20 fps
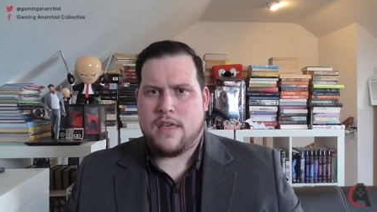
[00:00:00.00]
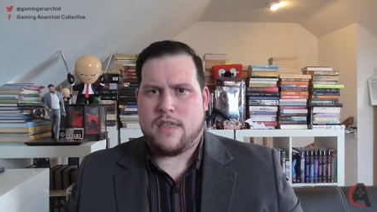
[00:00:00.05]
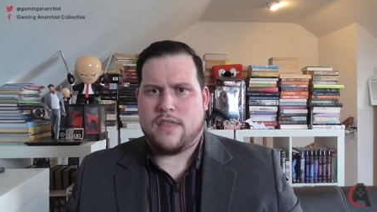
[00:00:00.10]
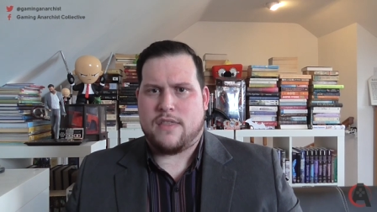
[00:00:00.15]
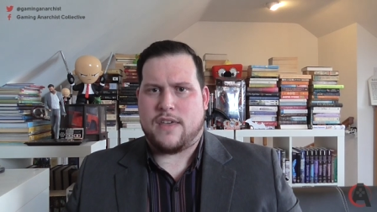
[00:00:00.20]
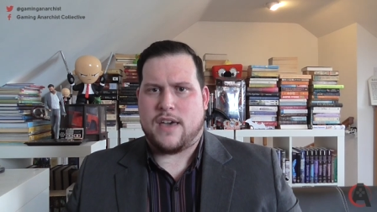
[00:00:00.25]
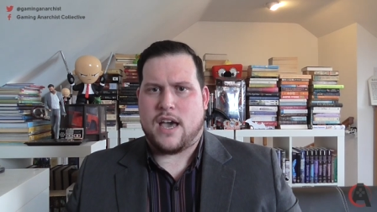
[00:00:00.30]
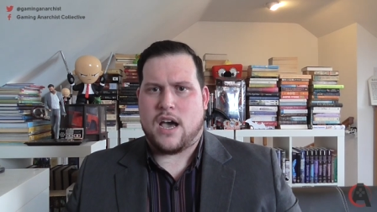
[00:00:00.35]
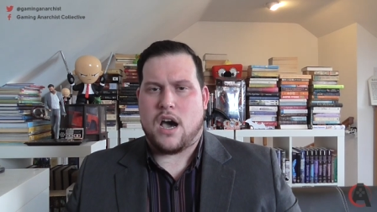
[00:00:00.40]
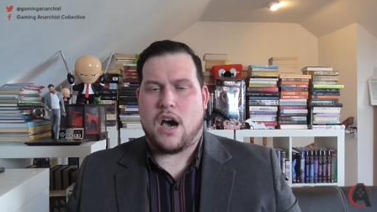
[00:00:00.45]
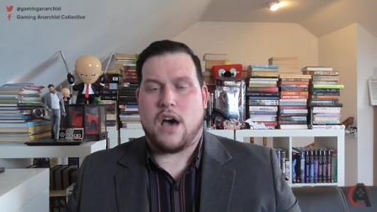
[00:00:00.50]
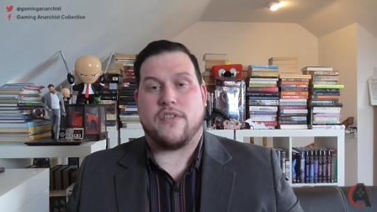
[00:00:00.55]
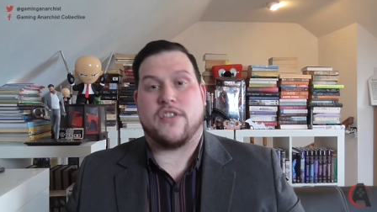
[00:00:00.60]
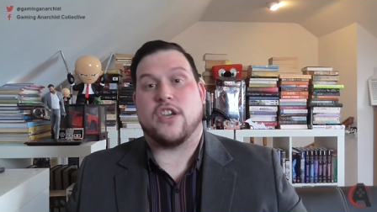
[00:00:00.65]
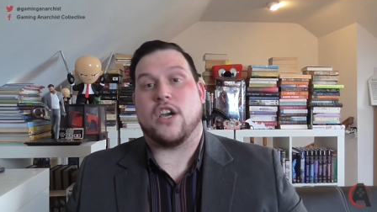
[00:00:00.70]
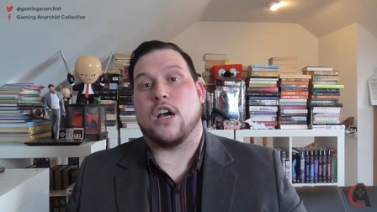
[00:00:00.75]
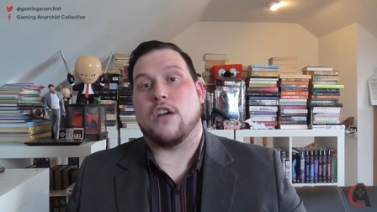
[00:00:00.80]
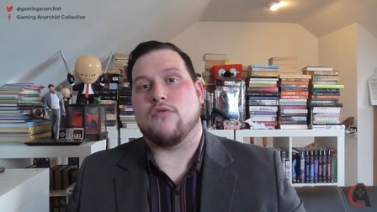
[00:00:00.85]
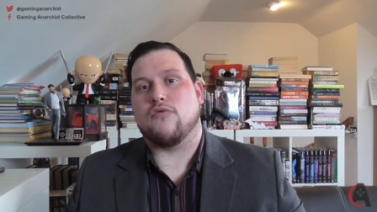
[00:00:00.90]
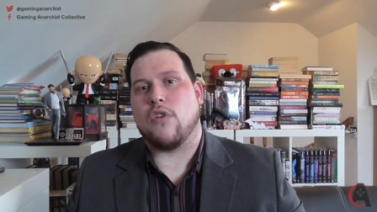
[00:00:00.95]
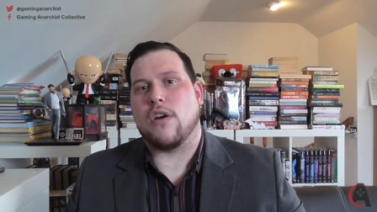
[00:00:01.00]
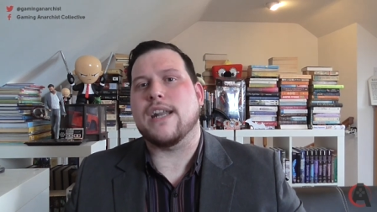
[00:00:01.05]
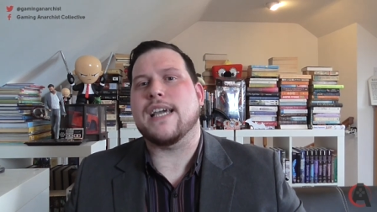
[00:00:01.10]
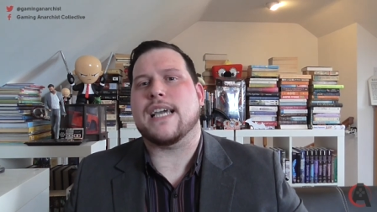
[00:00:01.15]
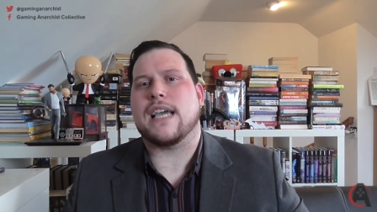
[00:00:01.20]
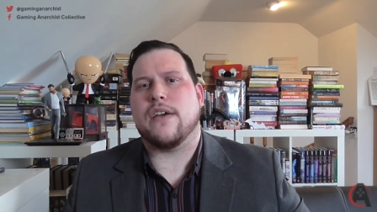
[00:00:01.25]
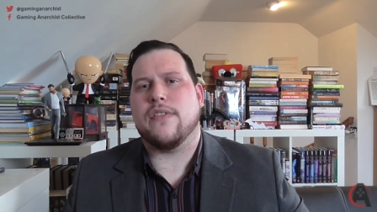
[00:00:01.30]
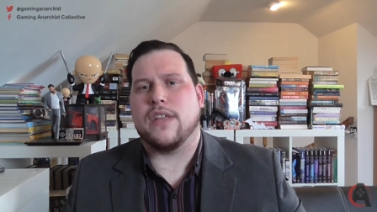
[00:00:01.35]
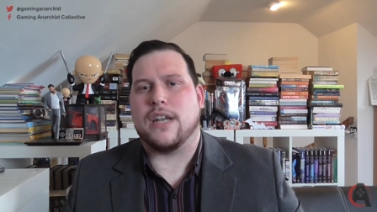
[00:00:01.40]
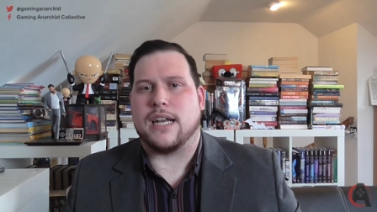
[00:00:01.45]
There are the
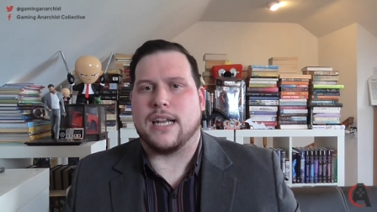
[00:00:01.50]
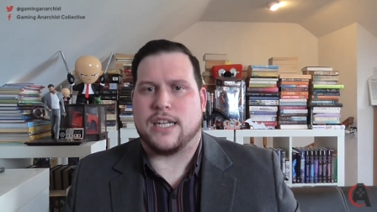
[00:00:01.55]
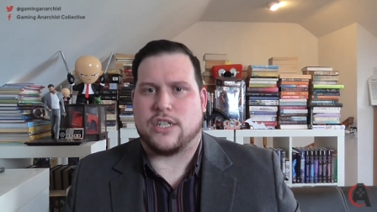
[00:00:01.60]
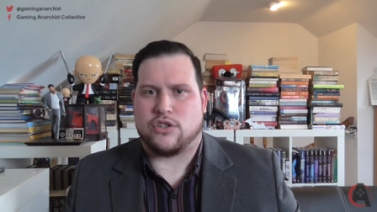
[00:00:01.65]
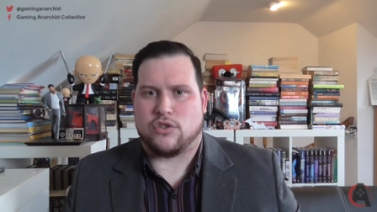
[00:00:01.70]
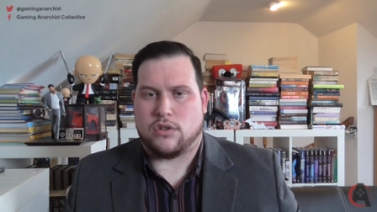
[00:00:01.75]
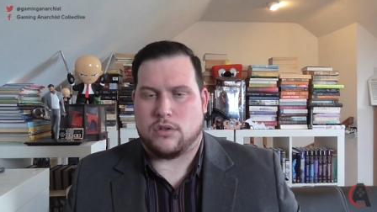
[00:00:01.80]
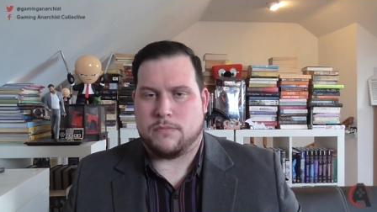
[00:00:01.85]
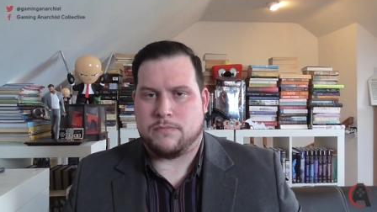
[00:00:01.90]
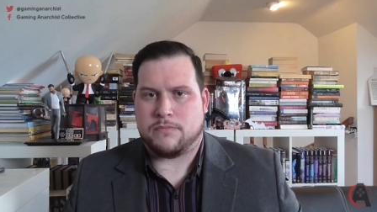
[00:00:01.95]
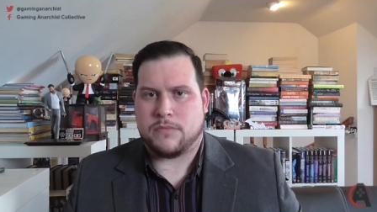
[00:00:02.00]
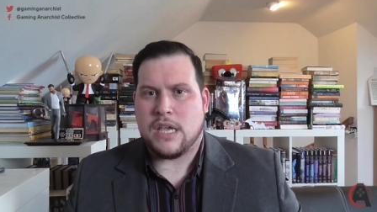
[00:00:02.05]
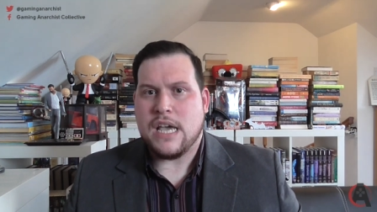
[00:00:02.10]
ironic and the literal.